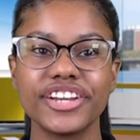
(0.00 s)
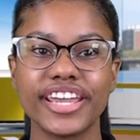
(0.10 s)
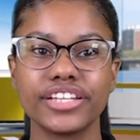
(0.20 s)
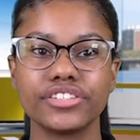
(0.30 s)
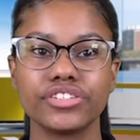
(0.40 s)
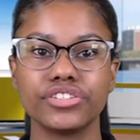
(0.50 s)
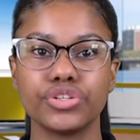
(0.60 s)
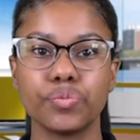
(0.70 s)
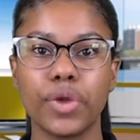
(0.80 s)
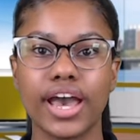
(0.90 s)
your answers
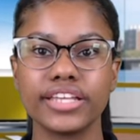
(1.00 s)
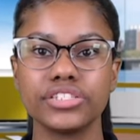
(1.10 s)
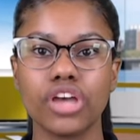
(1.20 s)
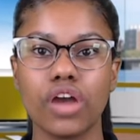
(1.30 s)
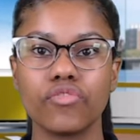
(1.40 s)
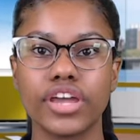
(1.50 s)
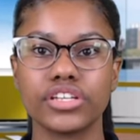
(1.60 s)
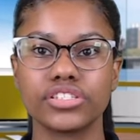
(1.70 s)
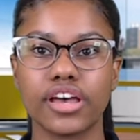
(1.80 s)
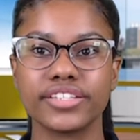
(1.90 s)
to
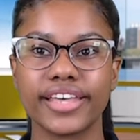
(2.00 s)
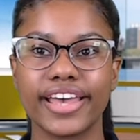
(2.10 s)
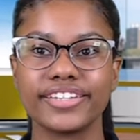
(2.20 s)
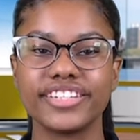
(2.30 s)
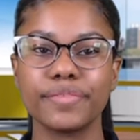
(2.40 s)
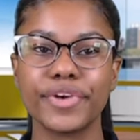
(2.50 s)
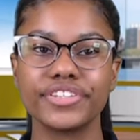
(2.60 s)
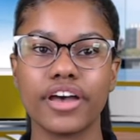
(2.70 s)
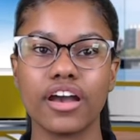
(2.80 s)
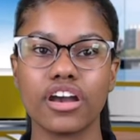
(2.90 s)

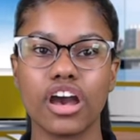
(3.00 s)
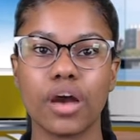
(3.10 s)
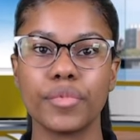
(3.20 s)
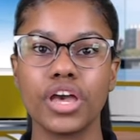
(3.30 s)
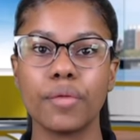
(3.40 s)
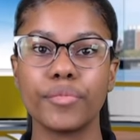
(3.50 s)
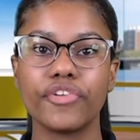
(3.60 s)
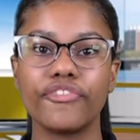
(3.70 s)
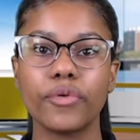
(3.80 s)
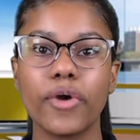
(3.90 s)
pines.renaissance@gmail.com
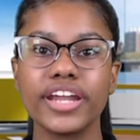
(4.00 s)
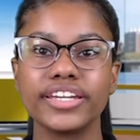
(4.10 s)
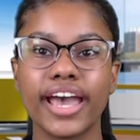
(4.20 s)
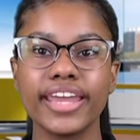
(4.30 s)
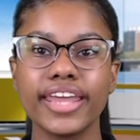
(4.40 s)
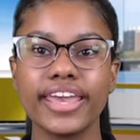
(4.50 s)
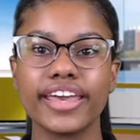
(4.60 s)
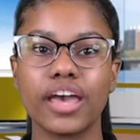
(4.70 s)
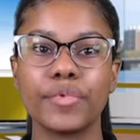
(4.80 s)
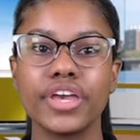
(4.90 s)
before 9
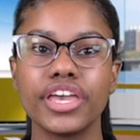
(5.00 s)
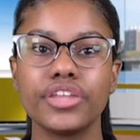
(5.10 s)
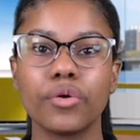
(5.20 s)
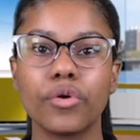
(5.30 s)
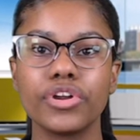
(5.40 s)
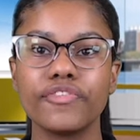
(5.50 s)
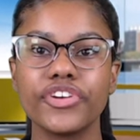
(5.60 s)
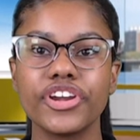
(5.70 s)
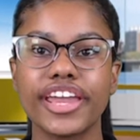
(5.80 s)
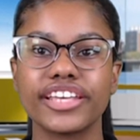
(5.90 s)
a.m. in order
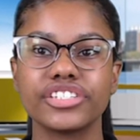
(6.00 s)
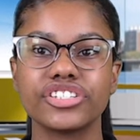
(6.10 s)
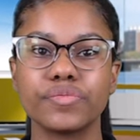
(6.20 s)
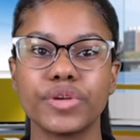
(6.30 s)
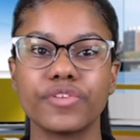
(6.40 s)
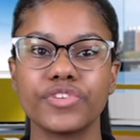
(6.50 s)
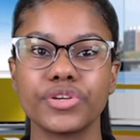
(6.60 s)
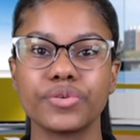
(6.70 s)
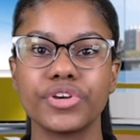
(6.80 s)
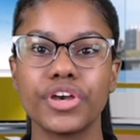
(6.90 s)
for your answer to be
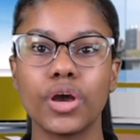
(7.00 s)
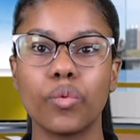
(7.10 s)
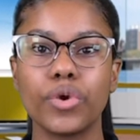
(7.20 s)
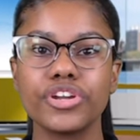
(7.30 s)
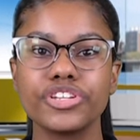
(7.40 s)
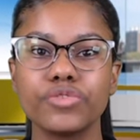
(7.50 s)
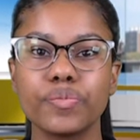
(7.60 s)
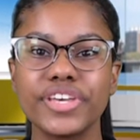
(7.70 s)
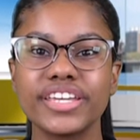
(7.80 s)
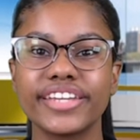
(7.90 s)
reviewed. Winners
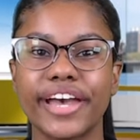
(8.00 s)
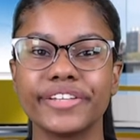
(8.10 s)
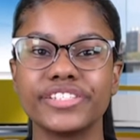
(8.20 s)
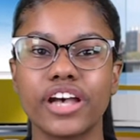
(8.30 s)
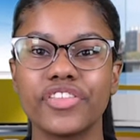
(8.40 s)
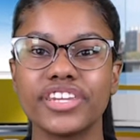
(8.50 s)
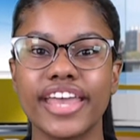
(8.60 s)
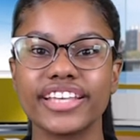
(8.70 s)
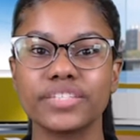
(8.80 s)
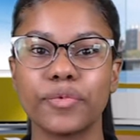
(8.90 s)
will be announced on the
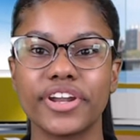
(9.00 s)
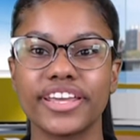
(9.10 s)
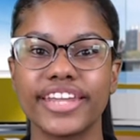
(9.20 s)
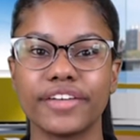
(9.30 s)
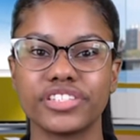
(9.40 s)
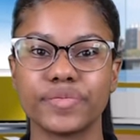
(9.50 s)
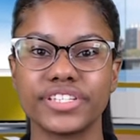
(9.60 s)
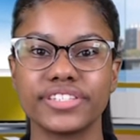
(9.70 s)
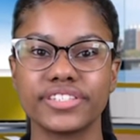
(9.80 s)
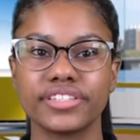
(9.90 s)
next morning
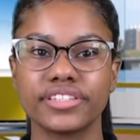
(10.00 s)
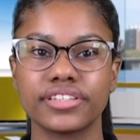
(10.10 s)
announcements.